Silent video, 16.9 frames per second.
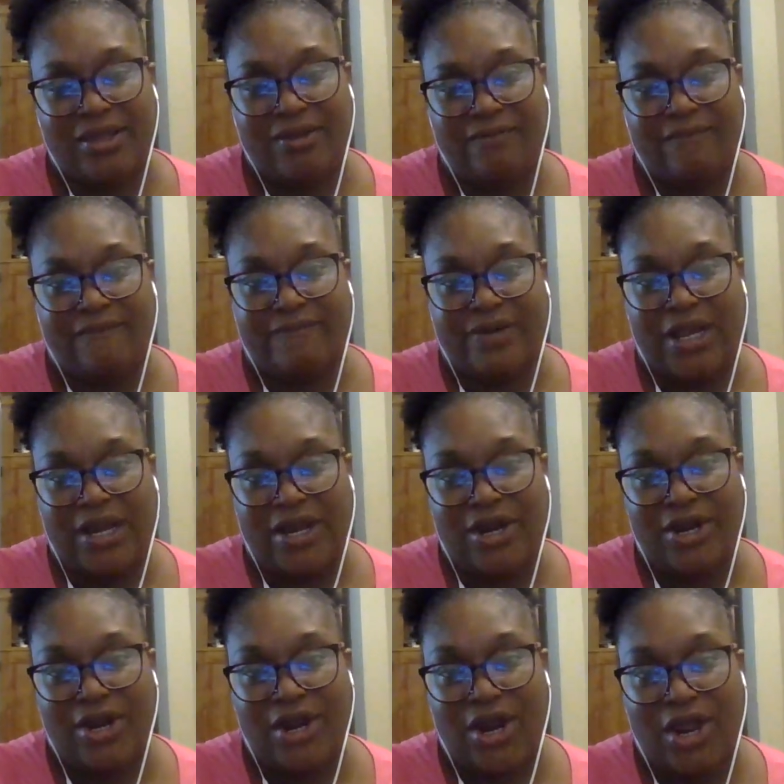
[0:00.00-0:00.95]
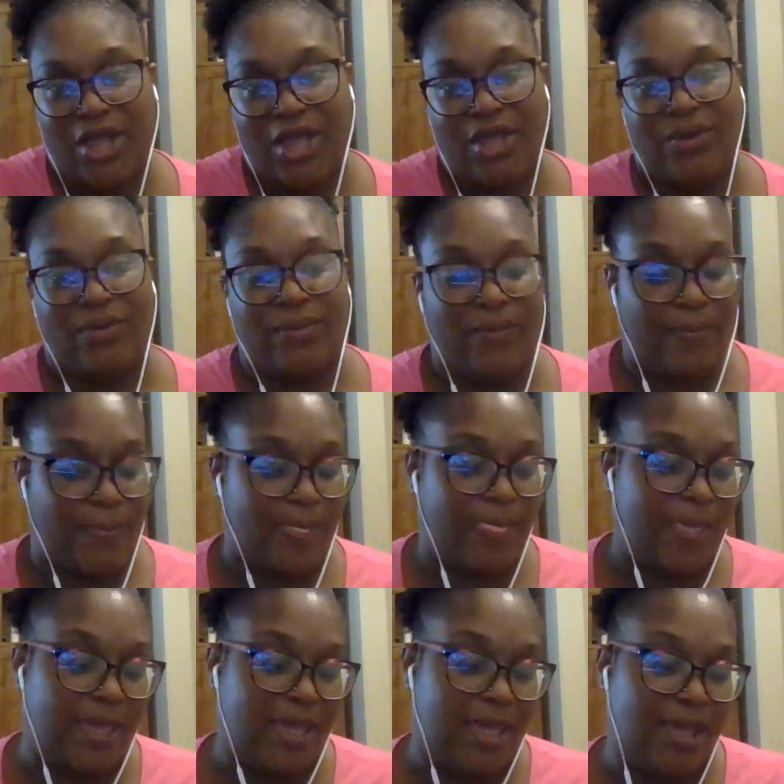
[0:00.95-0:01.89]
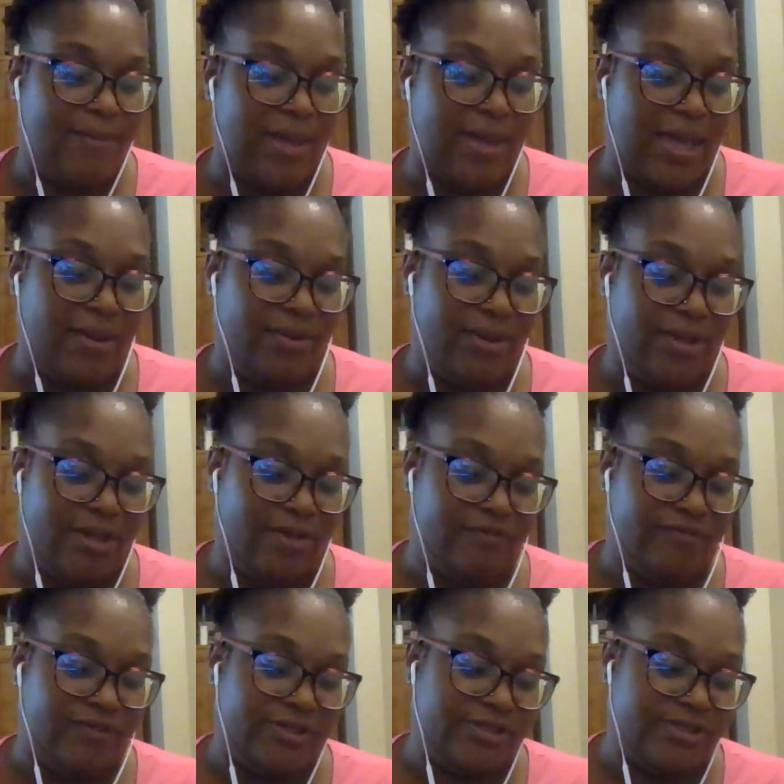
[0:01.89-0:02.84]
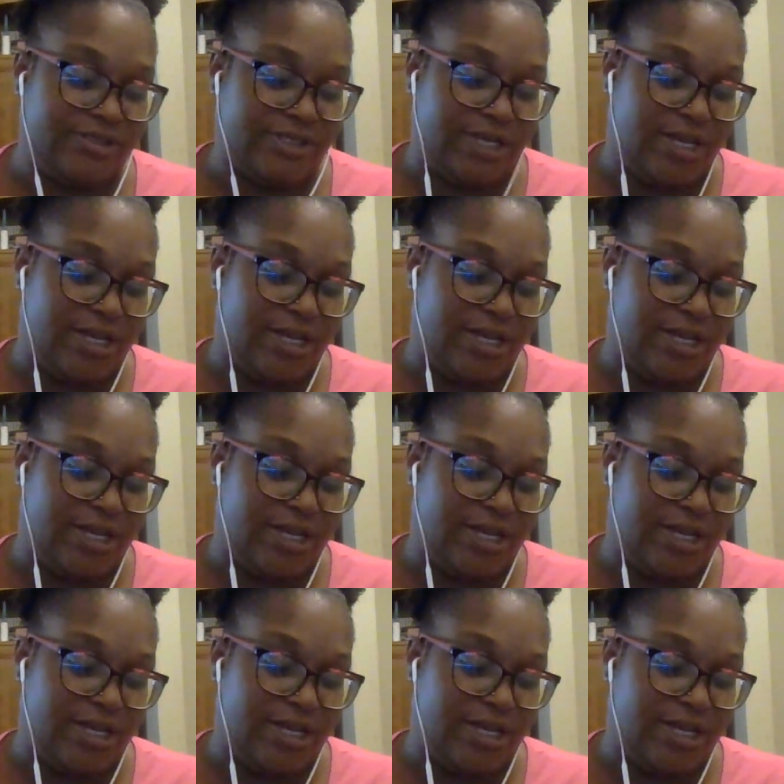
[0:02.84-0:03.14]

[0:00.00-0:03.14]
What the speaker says: Virgo, come out of this